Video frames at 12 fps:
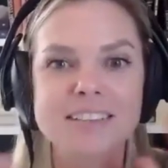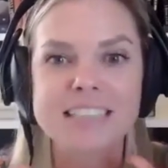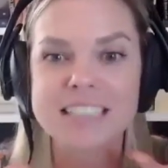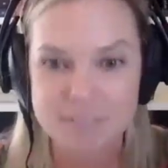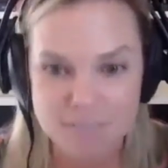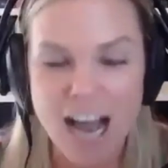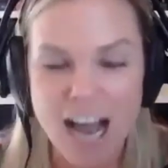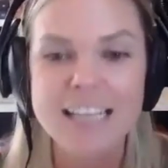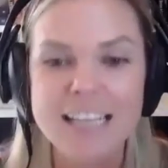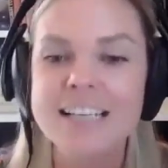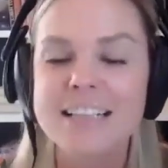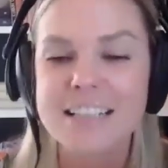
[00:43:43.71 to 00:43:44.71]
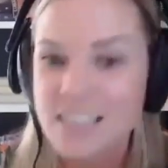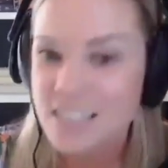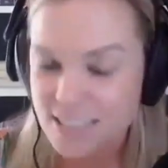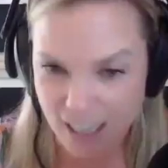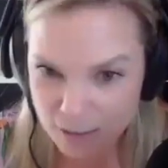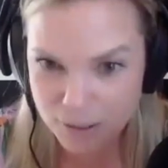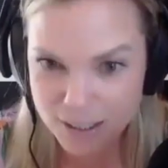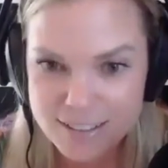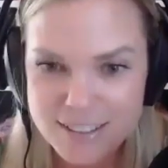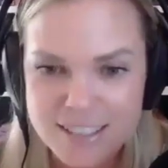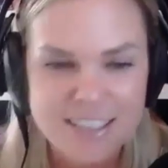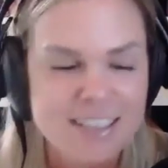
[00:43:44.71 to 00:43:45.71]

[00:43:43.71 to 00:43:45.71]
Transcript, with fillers: divine assignment